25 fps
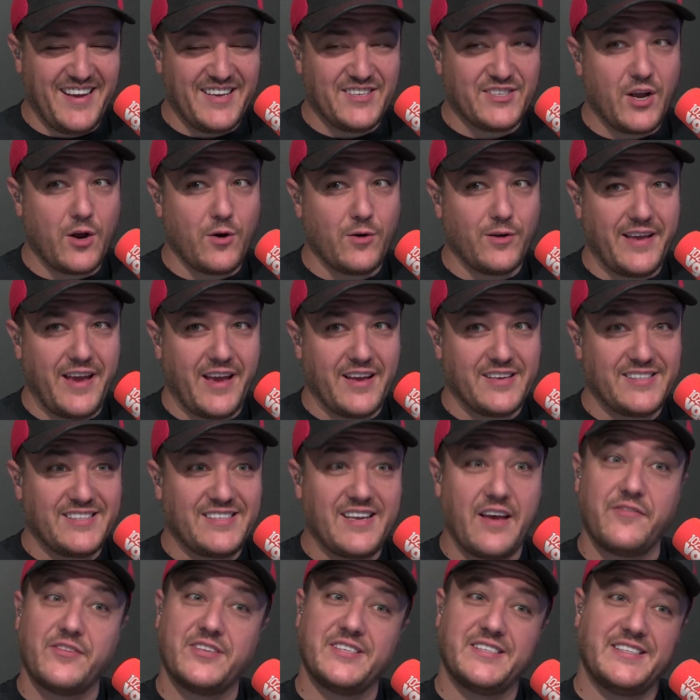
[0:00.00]
It's currently a
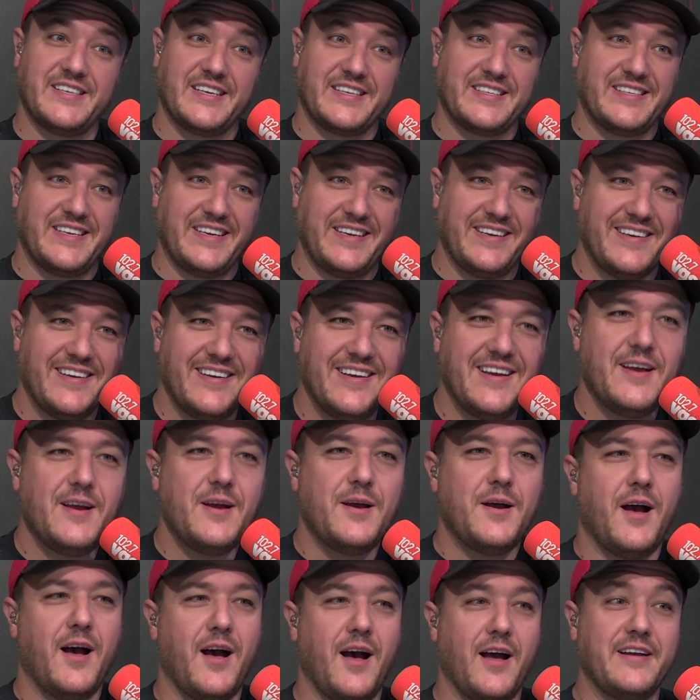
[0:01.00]
760.
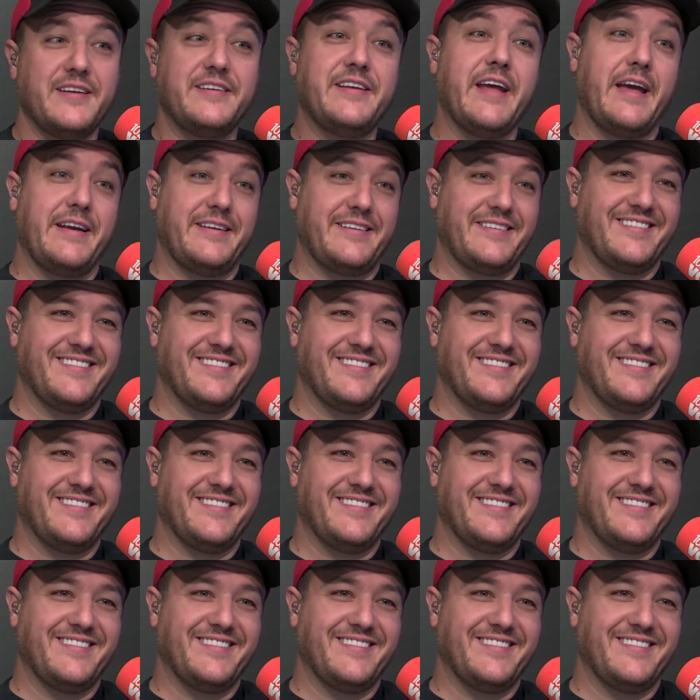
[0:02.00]
Debt,